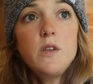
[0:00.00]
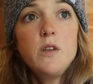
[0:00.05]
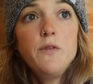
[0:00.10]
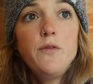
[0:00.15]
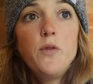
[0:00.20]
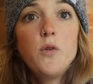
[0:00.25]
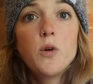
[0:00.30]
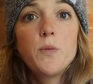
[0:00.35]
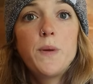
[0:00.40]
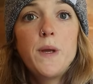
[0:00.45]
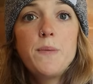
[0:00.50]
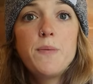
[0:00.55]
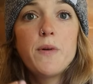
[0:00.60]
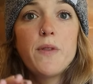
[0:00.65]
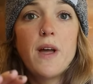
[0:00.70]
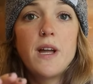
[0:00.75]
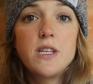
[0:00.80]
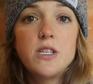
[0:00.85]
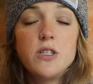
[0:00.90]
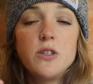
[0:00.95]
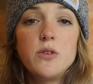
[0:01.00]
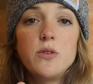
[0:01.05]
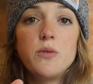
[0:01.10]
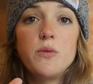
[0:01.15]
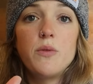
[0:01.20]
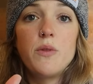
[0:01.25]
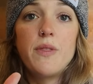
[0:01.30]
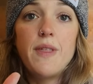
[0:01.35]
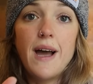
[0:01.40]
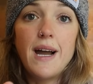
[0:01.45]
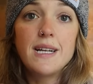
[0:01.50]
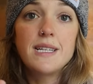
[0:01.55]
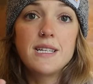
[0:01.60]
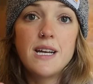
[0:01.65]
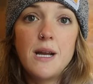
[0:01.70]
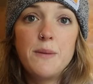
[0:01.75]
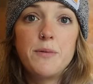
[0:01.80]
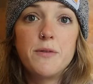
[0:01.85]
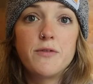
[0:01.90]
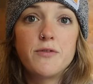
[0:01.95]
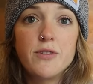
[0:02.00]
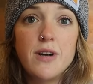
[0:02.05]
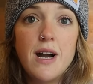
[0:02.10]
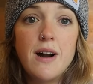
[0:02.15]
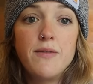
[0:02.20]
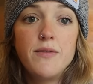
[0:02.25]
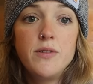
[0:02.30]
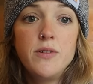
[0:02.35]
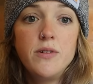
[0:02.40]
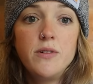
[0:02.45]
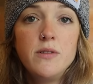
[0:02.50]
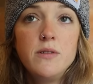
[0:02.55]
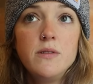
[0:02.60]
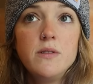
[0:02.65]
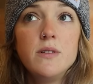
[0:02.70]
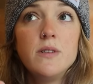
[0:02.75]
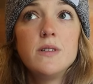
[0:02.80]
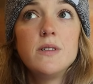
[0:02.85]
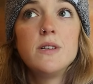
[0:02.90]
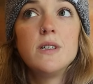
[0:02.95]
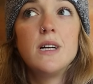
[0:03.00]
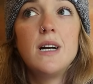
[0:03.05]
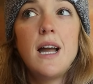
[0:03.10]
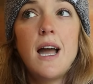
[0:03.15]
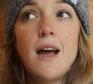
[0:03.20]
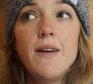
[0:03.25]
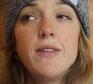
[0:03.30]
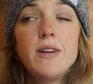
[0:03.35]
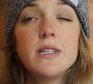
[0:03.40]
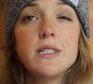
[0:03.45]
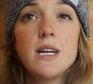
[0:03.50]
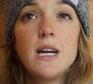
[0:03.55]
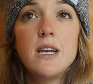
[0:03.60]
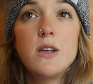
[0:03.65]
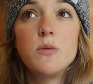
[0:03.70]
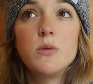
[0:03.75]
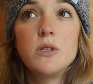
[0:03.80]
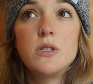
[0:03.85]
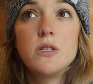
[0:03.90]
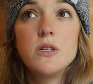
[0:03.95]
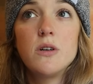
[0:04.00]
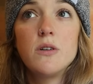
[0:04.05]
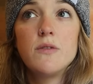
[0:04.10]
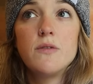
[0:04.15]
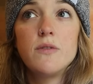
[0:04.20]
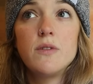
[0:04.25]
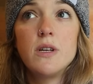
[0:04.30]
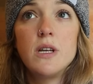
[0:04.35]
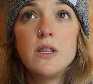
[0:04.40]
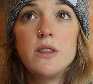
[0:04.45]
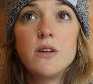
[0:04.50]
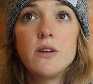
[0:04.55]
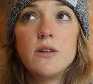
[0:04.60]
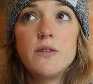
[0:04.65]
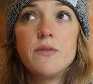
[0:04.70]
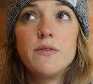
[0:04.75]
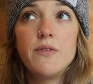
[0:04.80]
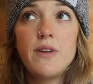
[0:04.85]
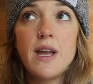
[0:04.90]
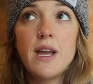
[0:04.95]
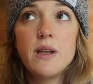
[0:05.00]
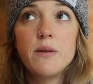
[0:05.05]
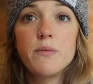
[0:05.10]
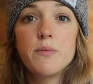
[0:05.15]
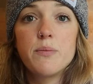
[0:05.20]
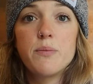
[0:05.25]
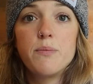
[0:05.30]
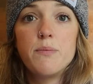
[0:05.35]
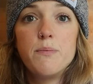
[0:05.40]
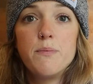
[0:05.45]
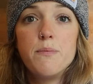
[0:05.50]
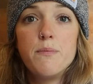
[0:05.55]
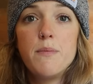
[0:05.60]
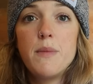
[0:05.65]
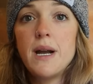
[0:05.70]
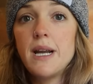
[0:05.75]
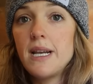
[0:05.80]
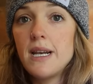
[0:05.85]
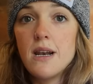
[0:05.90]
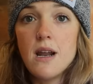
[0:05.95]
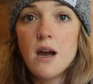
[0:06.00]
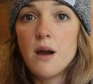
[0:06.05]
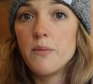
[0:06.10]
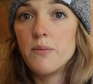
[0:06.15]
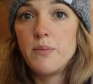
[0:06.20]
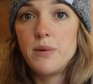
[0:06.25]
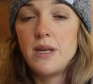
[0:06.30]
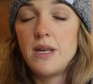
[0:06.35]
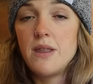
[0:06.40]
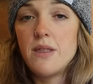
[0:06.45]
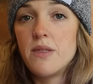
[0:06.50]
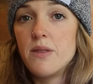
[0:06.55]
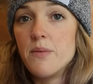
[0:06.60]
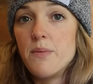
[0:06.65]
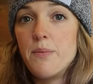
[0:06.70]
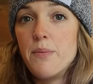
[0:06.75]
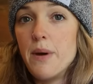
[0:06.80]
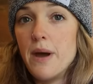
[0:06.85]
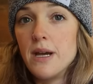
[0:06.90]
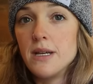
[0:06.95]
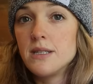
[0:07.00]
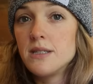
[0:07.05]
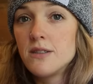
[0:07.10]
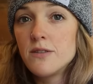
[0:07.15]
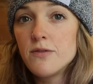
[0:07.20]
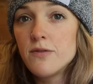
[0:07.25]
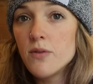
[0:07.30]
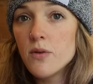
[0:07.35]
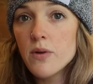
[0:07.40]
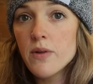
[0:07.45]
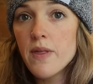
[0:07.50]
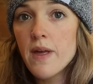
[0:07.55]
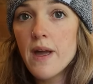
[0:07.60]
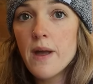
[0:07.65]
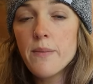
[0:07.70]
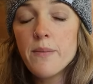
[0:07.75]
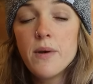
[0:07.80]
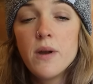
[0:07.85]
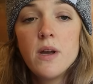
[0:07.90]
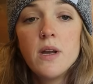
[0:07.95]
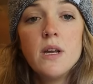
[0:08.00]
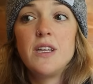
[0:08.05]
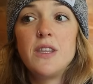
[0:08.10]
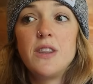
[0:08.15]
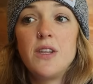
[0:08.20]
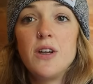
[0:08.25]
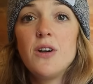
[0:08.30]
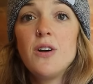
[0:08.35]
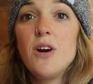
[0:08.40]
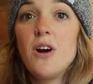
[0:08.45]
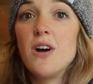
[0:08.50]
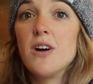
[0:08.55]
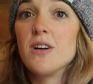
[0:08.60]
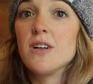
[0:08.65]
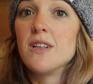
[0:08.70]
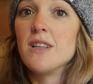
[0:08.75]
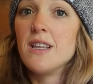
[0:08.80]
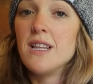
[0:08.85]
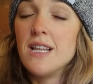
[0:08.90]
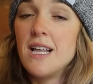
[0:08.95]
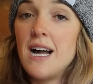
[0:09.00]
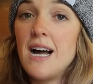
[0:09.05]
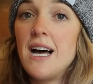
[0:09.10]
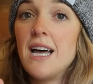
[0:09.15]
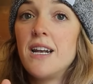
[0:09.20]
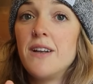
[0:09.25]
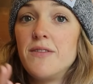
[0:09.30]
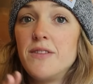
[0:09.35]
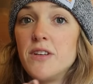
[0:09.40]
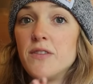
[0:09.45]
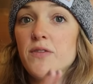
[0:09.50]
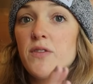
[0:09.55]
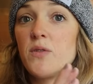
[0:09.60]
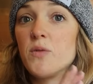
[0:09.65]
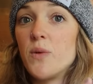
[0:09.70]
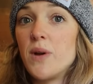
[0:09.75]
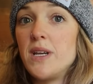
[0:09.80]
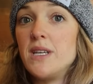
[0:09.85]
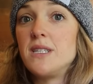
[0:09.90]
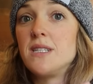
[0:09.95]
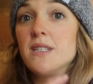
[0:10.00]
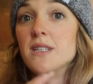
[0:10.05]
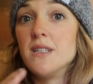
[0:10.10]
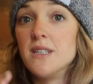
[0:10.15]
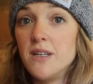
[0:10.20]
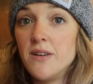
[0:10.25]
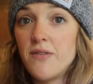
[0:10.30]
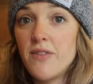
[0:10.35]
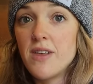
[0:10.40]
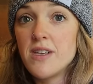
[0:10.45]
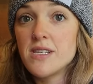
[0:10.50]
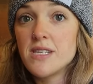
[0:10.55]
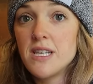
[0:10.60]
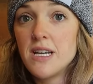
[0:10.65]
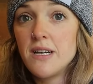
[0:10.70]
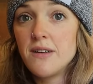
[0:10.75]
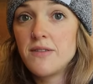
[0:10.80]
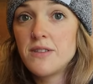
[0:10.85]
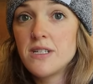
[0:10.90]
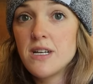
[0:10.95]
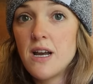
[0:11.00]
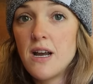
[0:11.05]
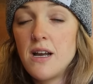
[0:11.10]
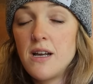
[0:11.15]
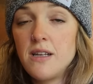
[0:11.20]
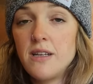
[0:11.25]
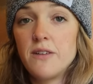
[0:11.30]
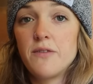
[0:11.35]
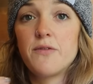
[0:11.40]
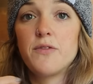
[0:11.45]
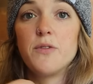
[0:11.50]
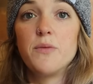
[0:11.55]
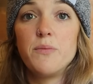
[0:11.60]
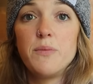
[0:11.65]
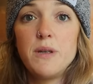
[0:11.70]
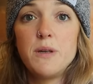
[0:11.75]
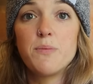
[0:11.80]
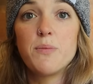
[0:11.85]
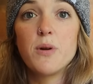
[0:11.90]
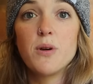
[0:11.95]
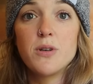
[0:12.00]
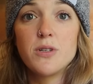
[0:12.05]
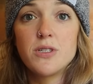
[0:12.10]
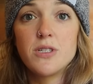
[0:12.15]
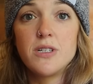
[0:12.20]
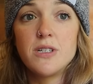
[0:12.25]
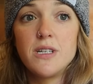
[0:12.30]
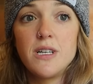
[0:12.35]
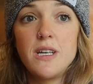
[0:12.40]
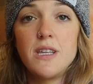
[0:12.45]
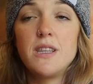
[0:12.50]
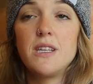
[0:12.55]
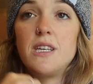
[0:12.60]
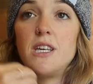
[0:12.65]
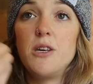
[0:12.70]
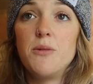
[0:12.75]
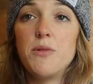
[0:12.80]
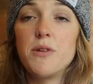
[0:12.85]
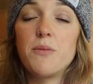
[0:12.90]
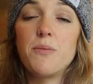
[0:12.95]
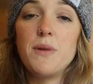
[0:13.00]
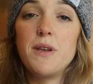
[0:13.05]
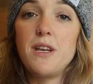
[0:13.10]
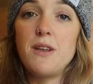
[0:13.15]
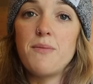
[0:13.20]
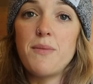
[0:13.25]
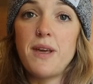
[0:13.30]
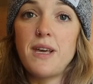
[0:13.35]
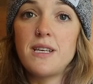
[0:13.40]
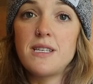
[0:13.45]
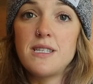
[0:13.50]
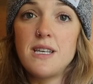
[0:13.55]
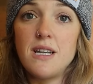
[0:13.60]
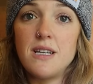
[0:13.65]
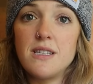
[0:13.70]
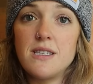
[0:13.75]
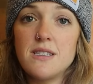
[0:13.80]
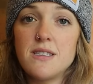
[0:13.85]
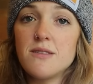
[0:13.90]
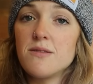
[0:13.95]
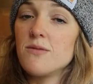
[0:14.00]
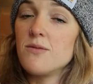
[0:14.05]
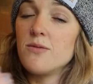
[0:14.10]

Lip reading: for people that do that type of travel, having a tiny wood stove in their van might not be the best for them. There are a lot of different ways to live this lifestyle, and for me personally, the cubic mini makes sense,